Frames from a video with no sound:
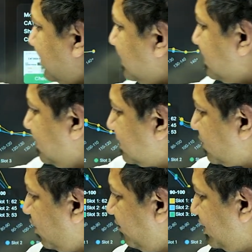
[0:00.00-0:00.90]
this
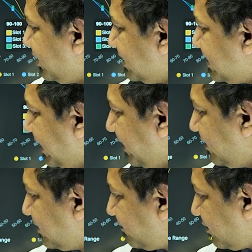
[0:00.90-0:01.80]
score, which you can
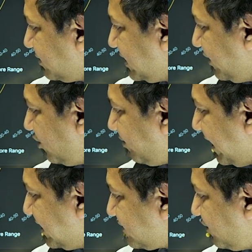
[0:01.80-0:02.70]
see from 0,
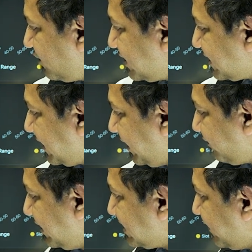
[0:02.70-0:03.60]
minus 4, 16,
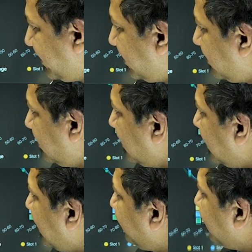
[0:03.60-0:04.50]
27.
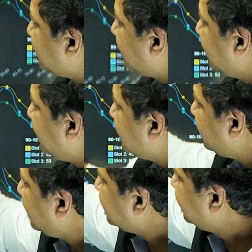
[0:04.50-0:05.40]
And based on different
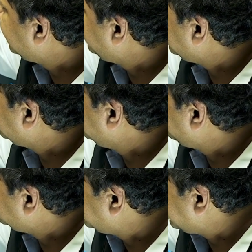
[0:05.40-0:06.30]
slots, you can keep on